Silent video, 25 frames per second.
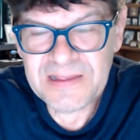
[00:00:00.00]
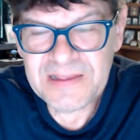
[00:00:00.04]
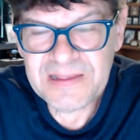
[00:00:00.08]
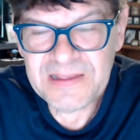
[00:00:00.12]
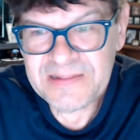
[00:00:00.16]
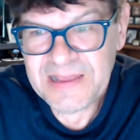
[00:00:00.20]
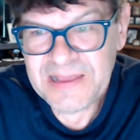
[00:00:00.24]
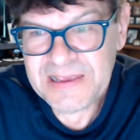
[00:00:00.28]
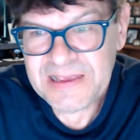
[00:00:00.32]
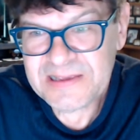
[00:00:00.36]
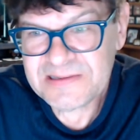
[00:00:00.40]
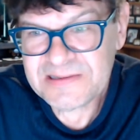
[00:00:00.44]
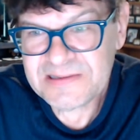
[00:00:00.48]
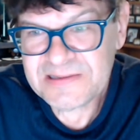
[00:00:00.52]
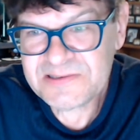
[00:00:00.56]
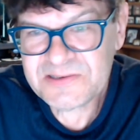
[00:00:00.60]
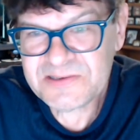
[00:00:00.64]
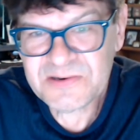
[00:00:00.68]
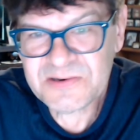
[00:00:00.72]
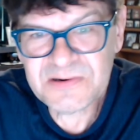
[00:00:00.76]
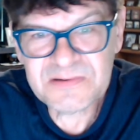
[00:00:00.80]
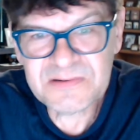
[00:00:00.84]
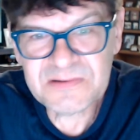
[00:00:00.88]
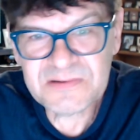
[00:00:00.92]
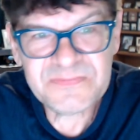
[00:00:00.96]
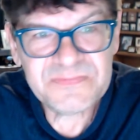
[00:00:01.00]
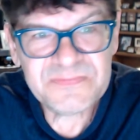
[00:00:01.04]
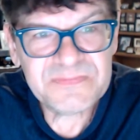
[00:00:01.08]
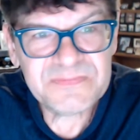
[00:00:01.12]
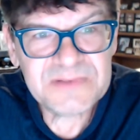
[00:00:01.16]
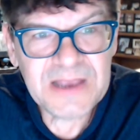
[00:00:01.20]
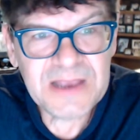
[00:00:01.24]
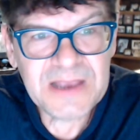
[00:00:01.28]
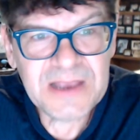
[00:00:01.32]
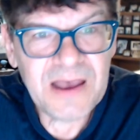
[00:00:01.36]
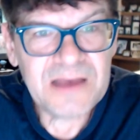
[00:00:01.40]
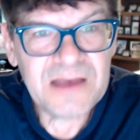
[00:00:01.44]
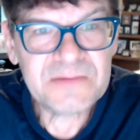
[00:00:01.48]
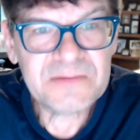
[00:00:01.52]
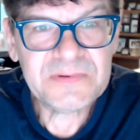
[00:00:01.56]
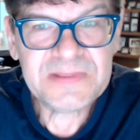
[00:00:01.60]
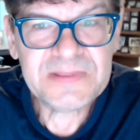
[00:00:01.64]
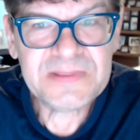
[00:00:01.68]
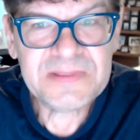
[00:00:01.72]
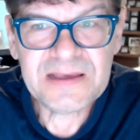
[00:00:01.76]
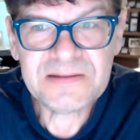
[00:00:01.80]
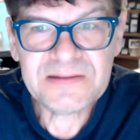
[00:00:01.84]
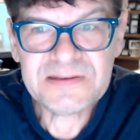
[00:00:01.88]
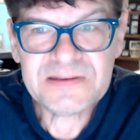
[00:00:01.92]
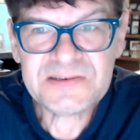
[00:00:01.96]
and they can serve God
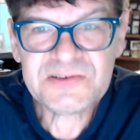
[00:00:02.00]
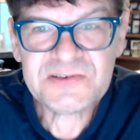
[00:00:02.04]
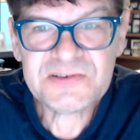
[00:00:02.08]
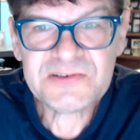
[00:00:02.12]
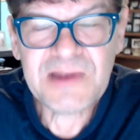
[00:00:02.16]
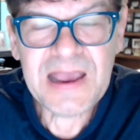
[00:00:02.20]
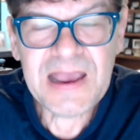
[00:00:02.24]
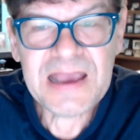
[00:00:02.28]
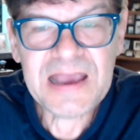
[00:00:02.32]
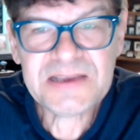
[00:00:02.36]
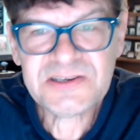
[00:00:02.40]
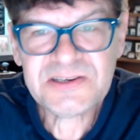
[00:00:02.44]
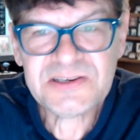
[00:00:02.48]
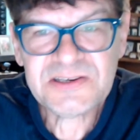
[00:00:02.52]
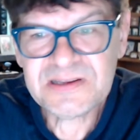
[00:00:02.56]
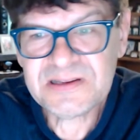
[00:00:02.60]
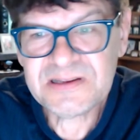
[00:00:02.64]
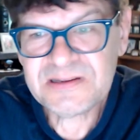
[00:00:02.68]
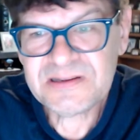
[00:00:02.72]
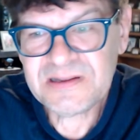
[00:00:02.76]
without distraction,